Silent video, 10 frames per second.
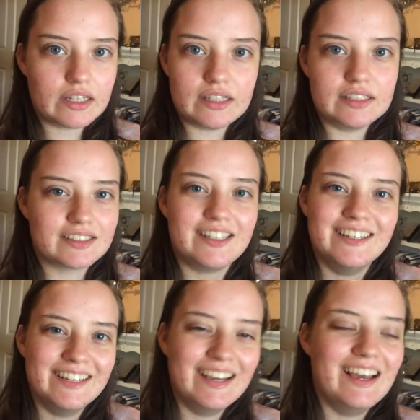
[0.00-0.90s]
is,
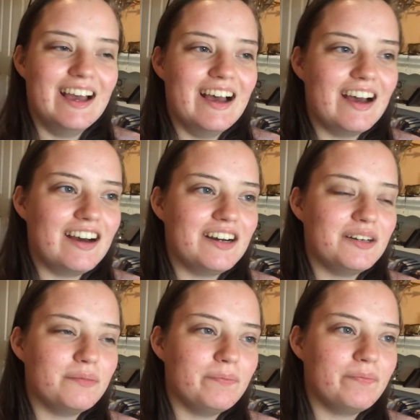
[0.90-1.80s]

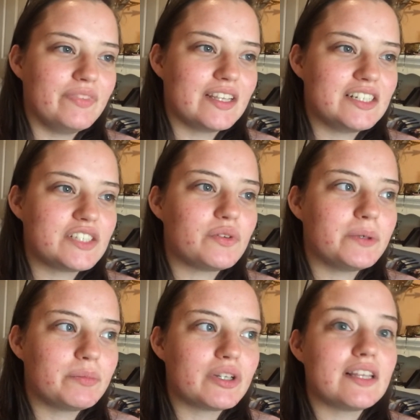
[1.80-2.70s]
just
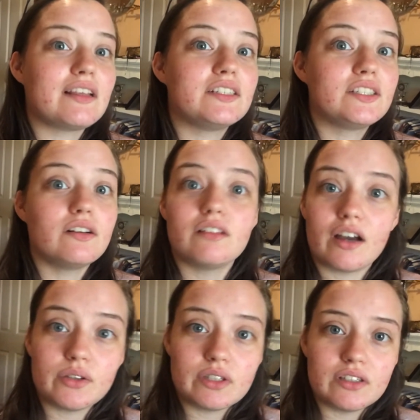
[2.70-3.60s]
remember that there's still a lot
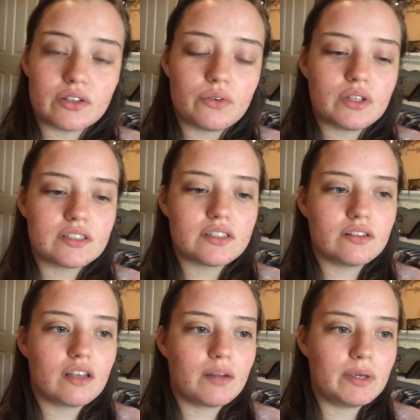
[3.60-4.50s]
you can do. There's still a
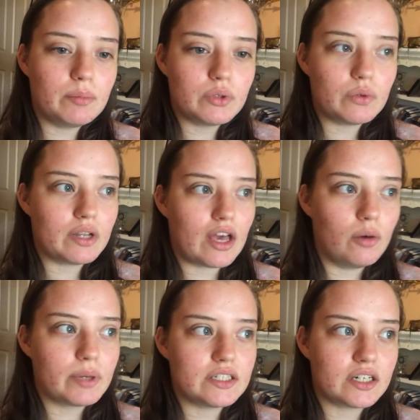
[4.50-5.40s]
lot of people you can
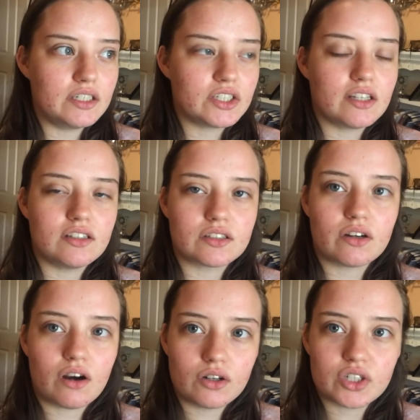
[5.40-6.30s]
help and touch, and there's a
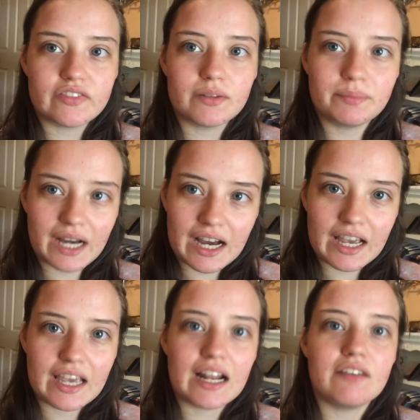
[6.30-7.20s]
car driving by,
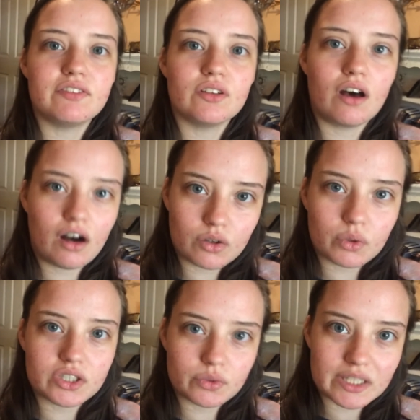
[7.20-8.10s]
and I feel awkward doing